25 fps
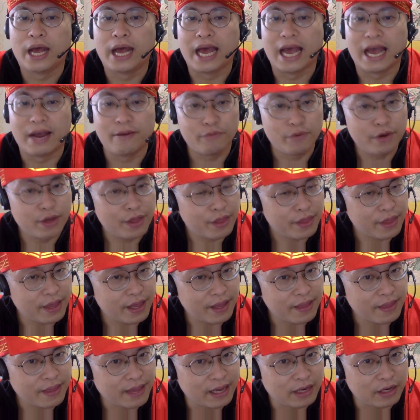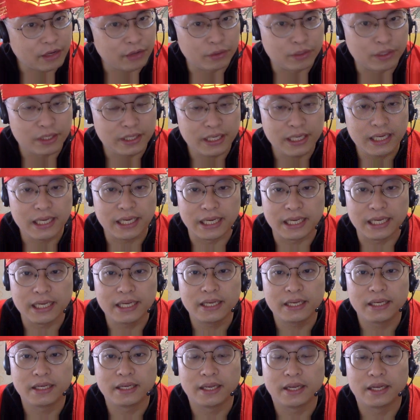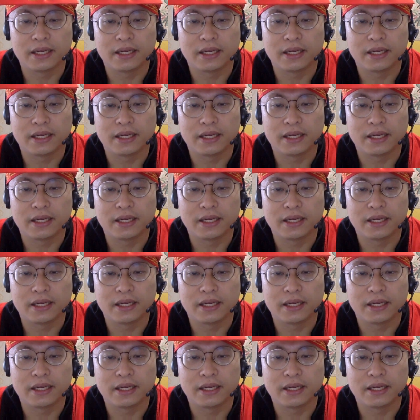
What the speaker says: Everything that you see,